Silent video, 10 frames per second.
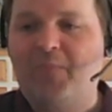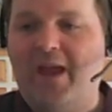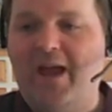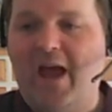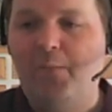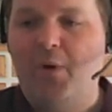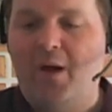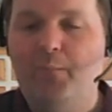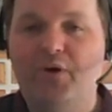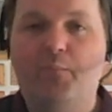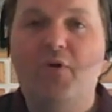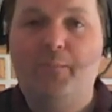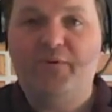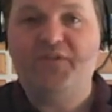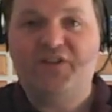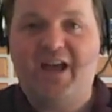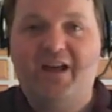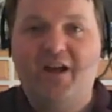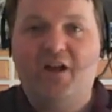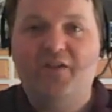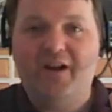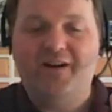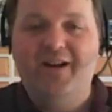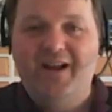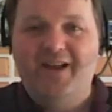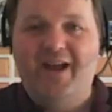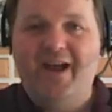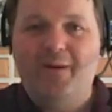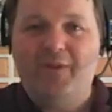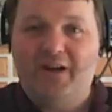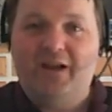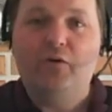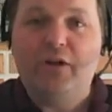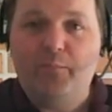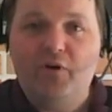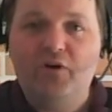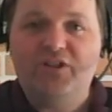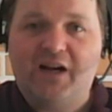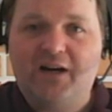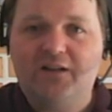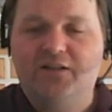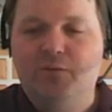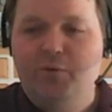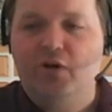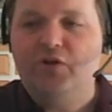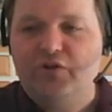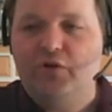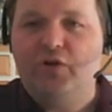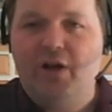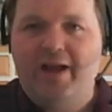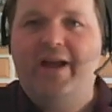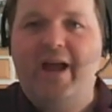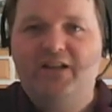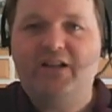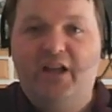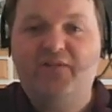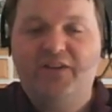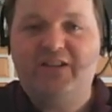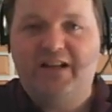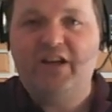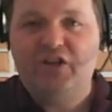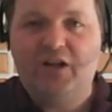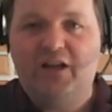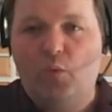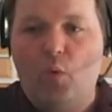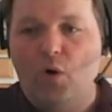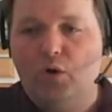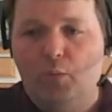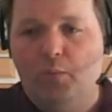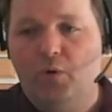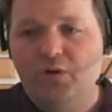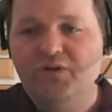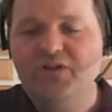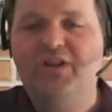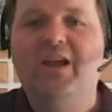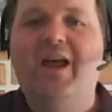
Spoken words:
And put a proper facade on there that not only burns cars, but also has a lot of insulation, a lot of wall components,